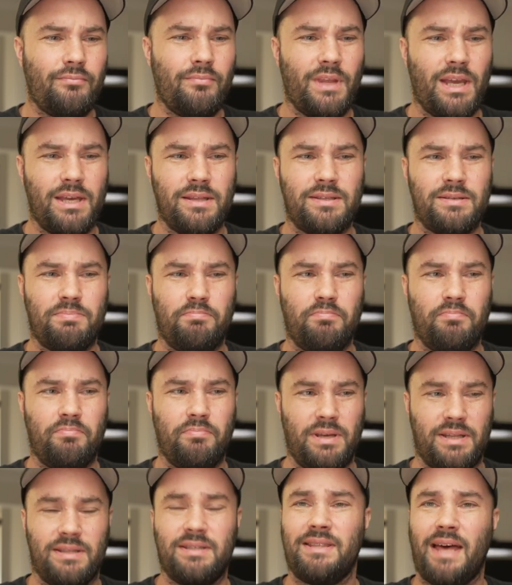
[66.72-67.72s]

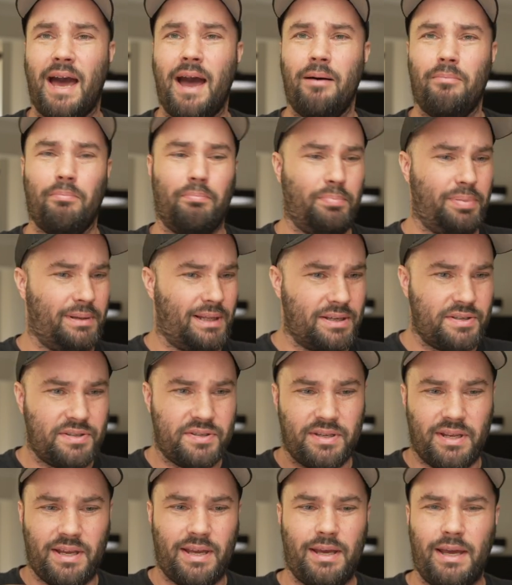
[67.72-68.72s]
it's that
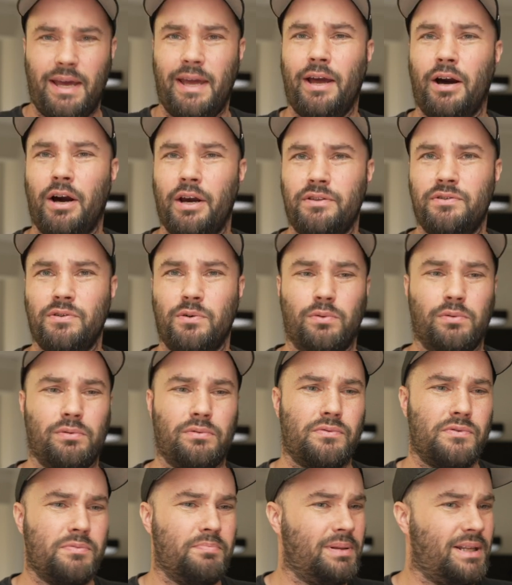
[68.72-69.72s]
plus AI
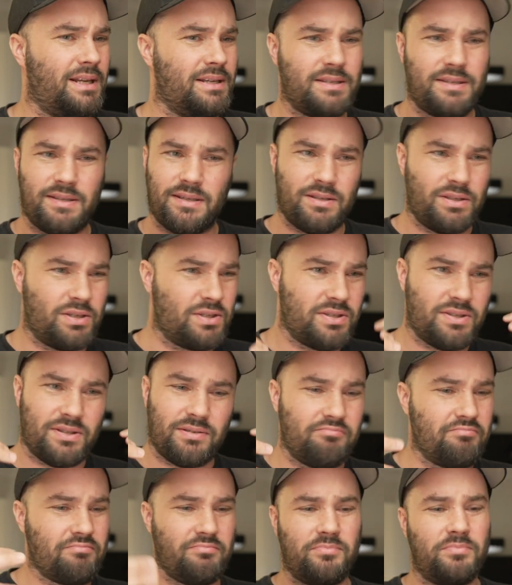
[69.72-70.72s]
tools plus just
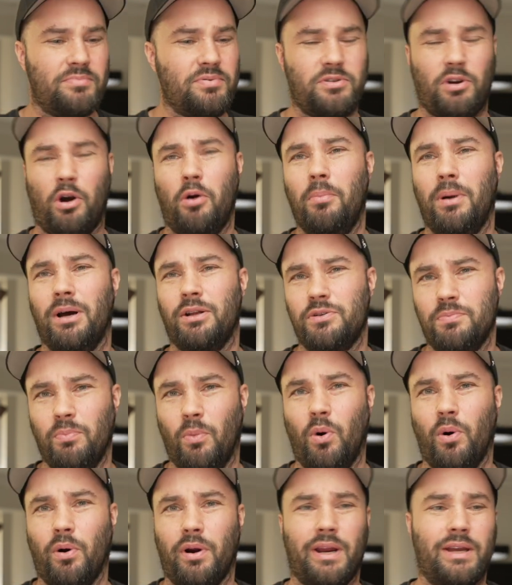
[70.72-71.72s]
so much
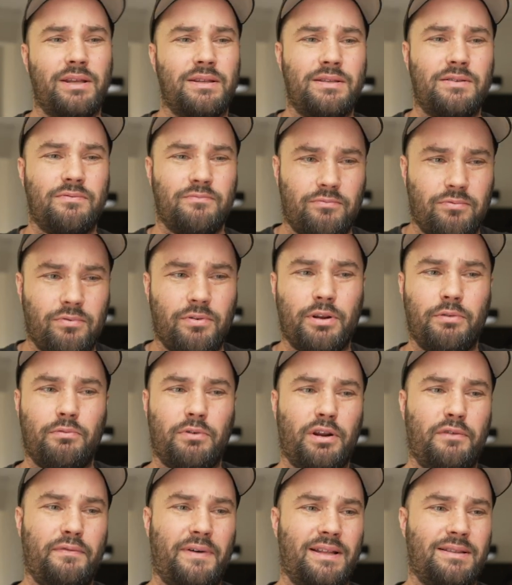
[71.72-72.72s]
more. It's really,
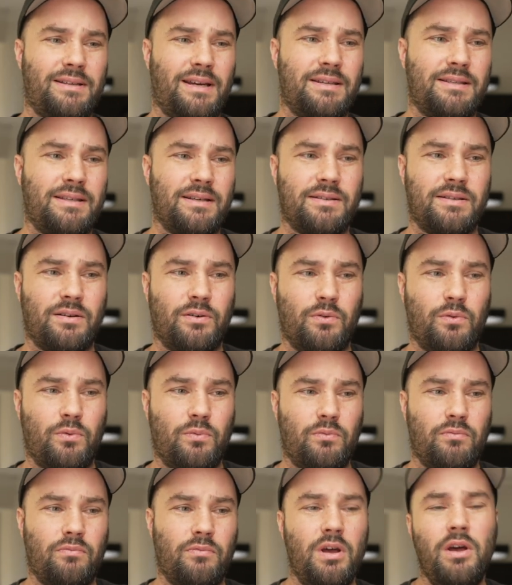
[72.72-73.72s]
really fantastic. So
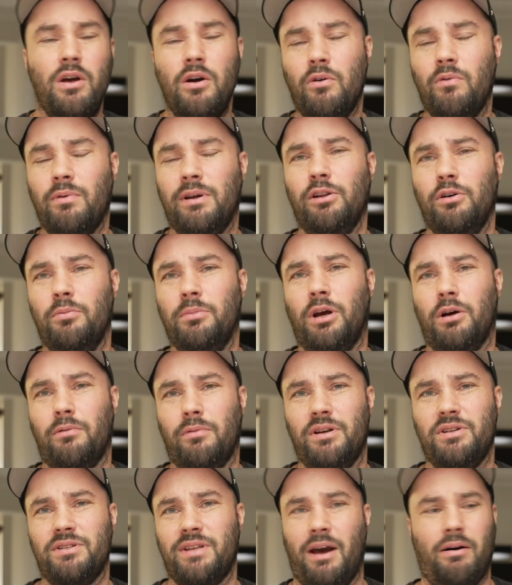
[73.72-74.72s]
when Luminar
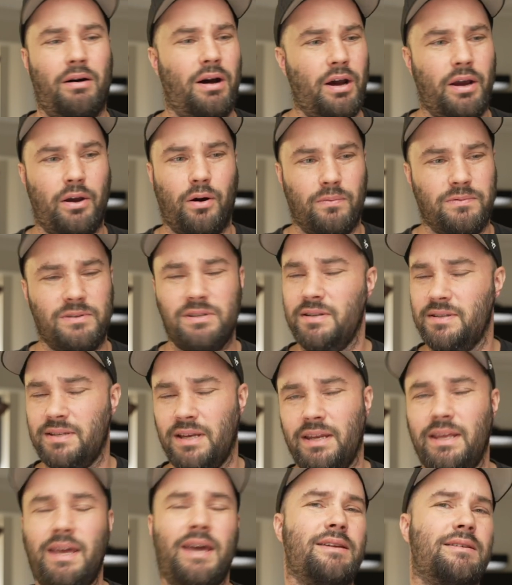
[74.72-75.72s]
reached out, I obviously
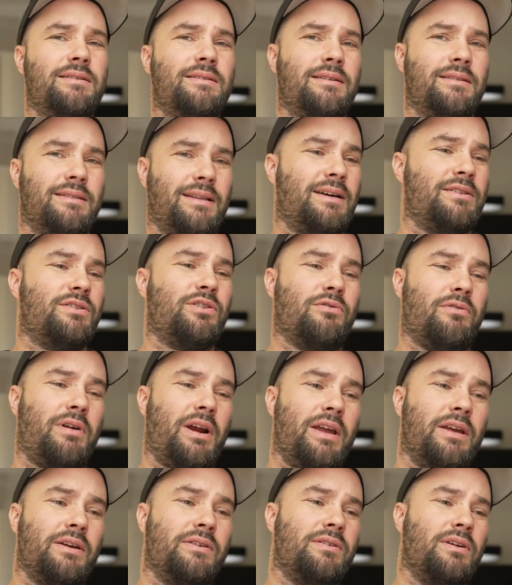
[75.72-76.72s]
said yes, that's
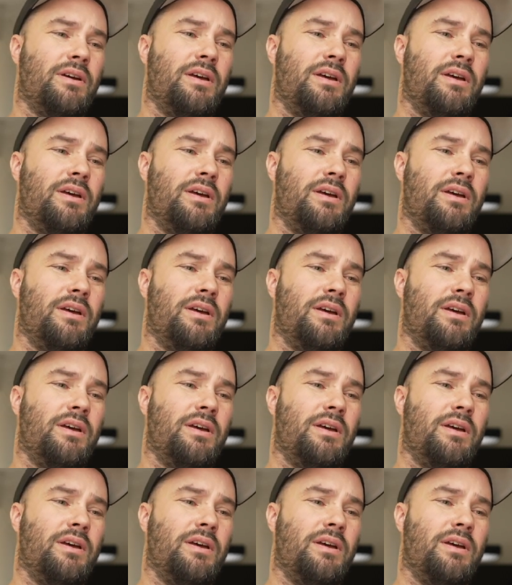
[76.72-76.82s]
great.